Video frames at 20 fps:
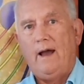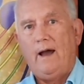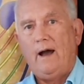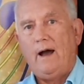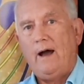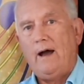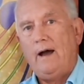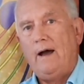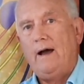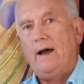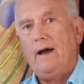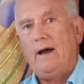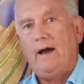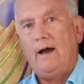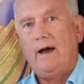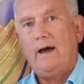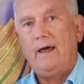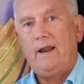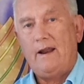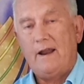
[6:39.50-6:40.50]
an
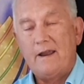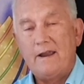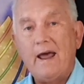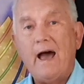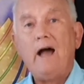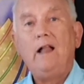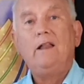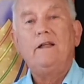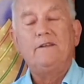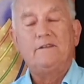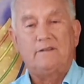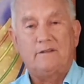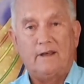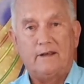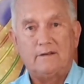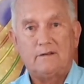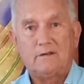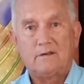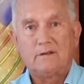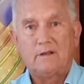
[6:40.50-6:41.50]

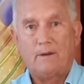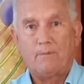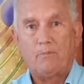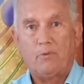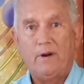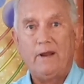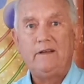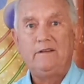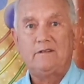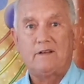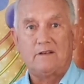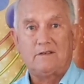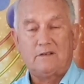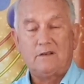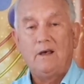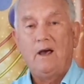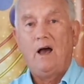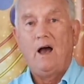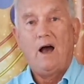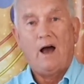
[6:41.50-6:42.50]
analysis that brings us
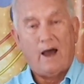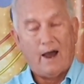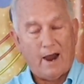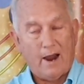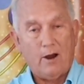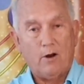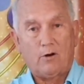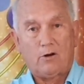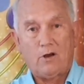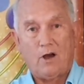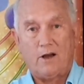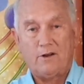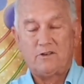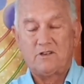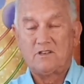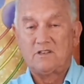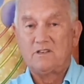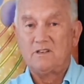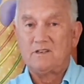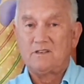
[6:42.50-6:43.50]
higher
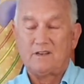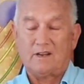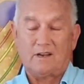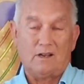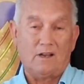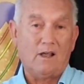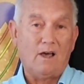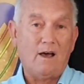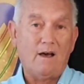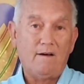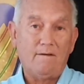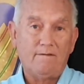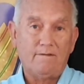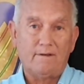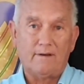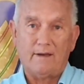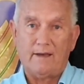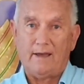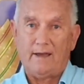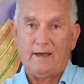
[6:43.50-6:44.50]
consciousness and love
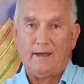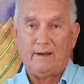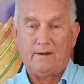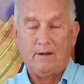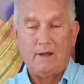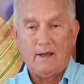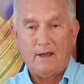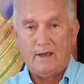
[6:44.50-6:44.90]
and